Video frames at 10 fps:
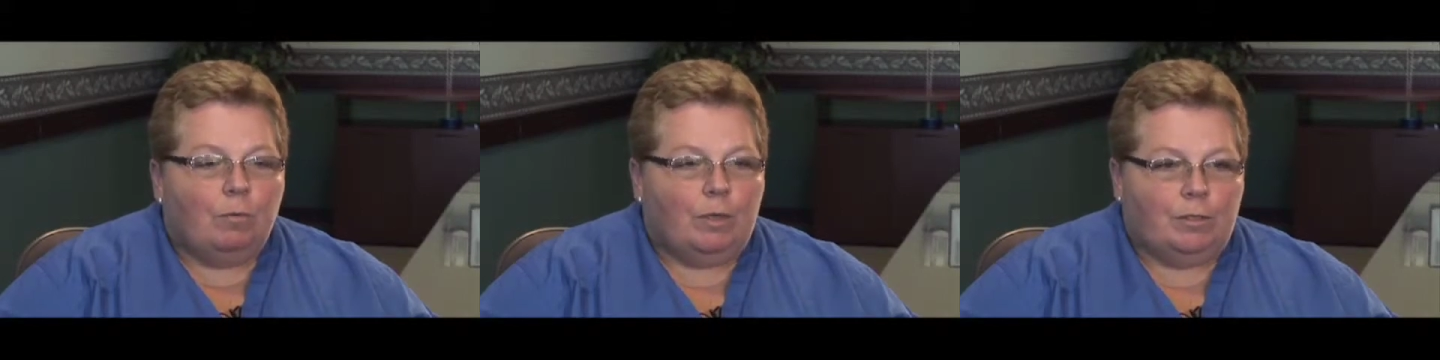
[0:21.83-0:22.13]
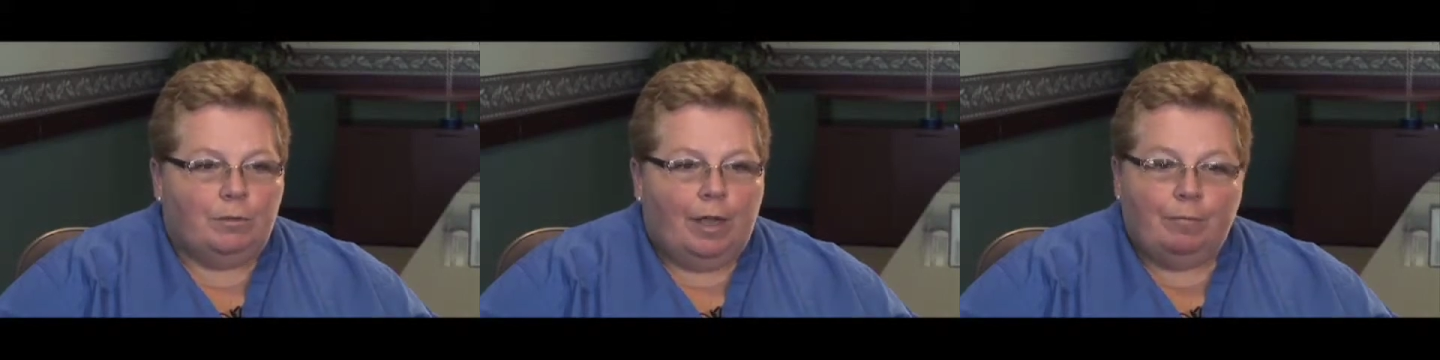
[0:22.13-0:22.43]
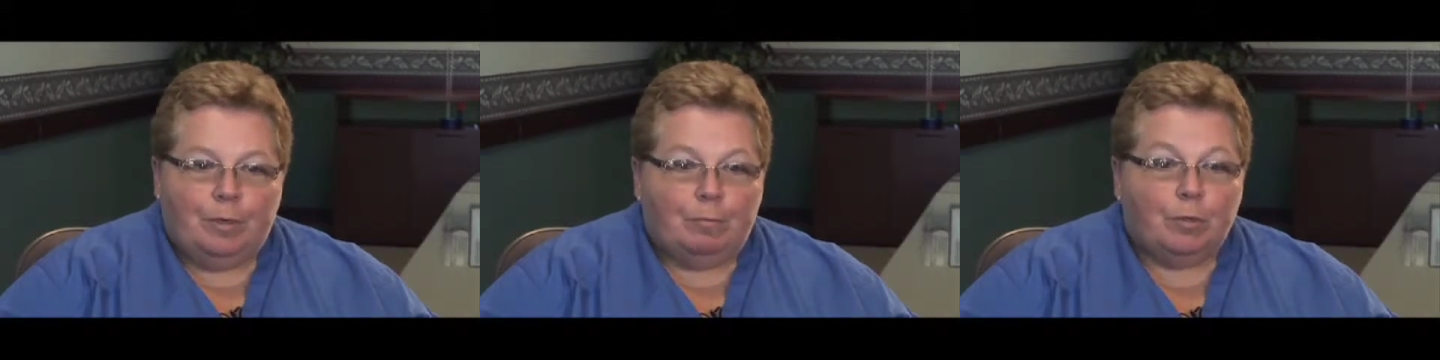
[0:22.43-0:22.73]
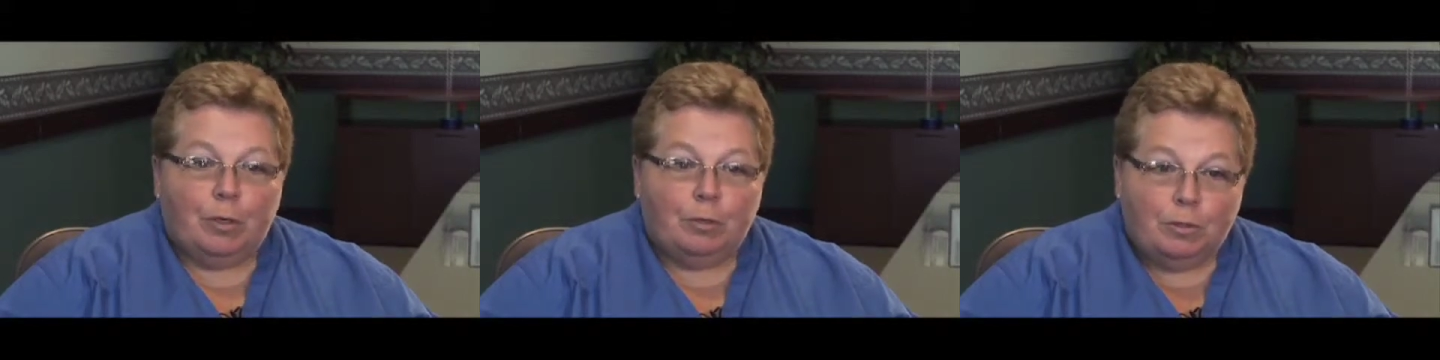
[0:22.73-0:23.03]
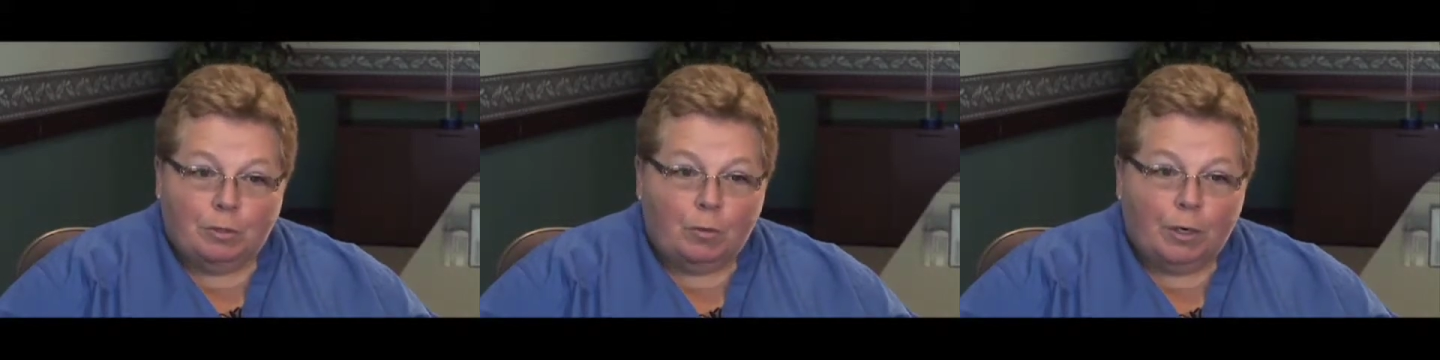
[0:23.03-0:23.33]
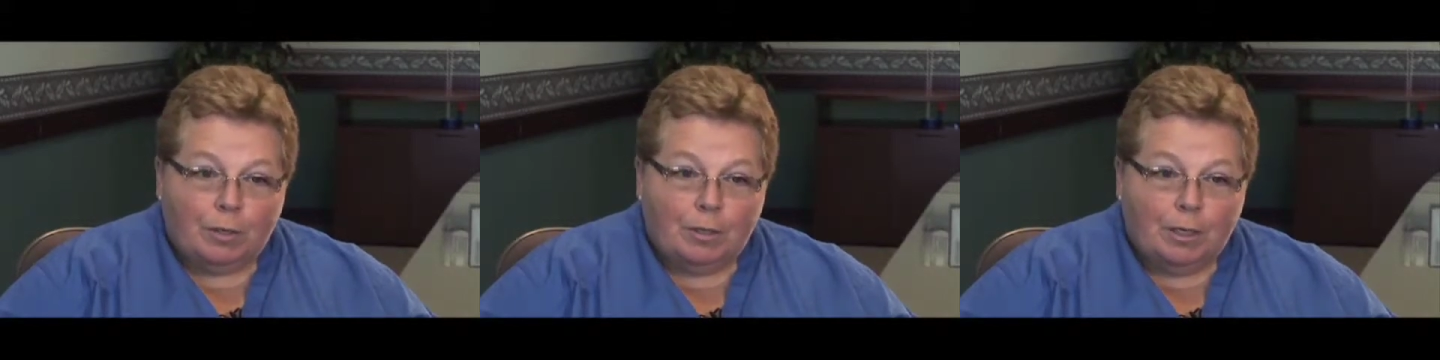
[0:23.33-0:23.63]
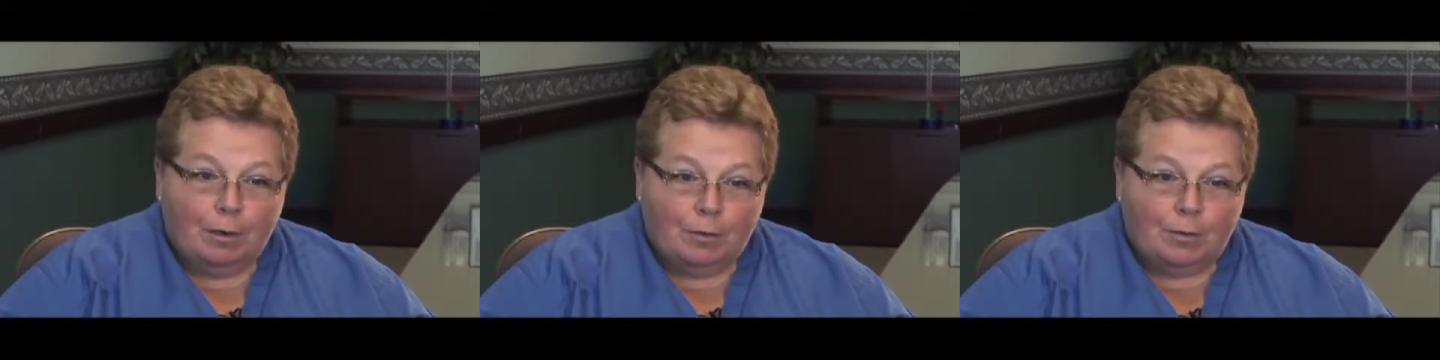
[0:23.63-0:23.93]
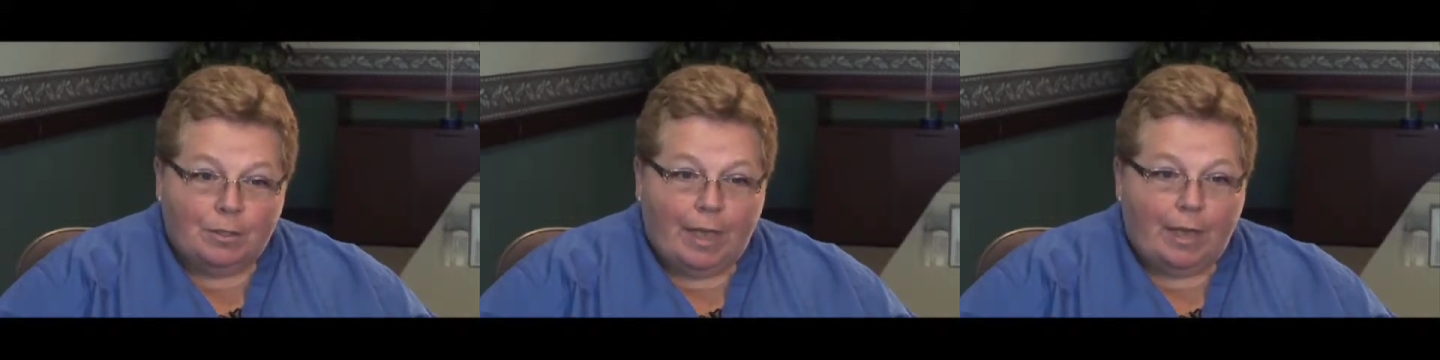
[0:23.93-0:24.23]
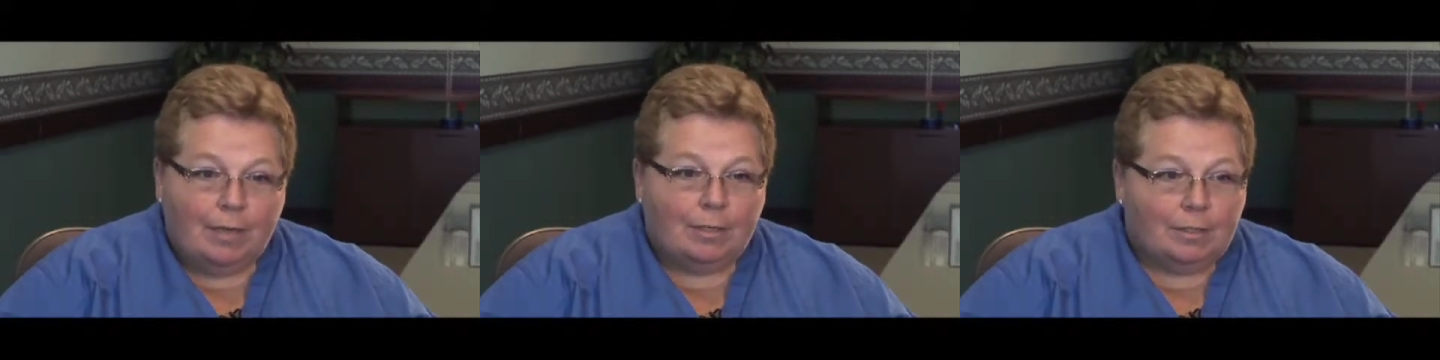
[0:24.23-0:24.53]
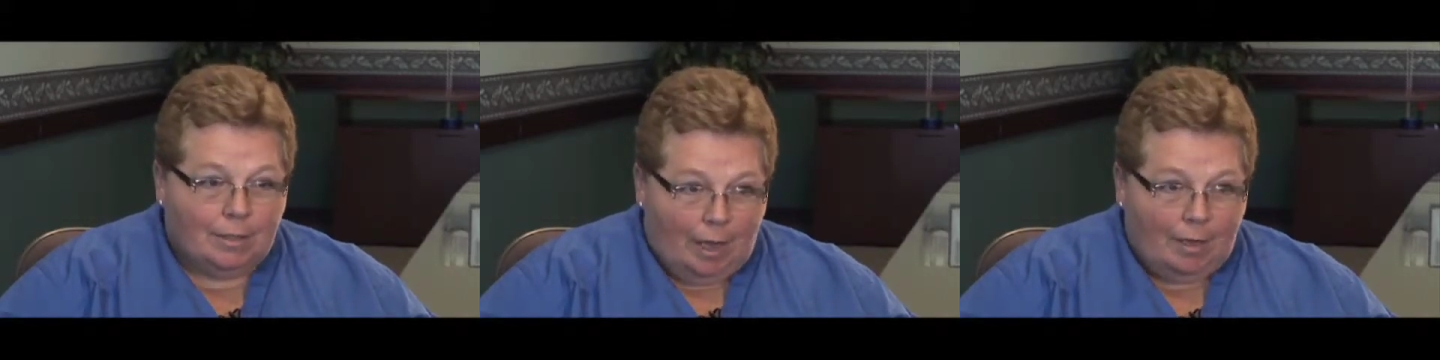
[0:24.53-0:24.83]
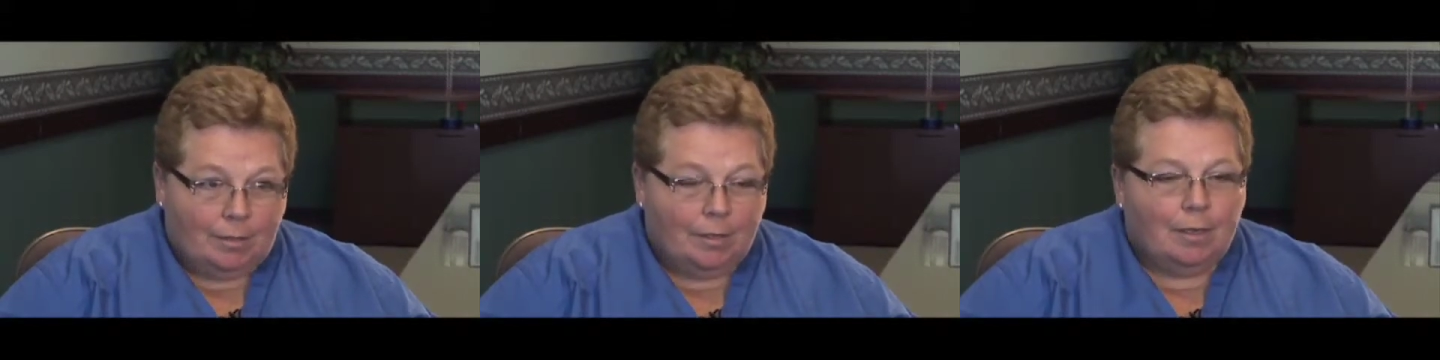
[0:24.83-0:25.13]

We do have people that are a little quicker than others at it yet,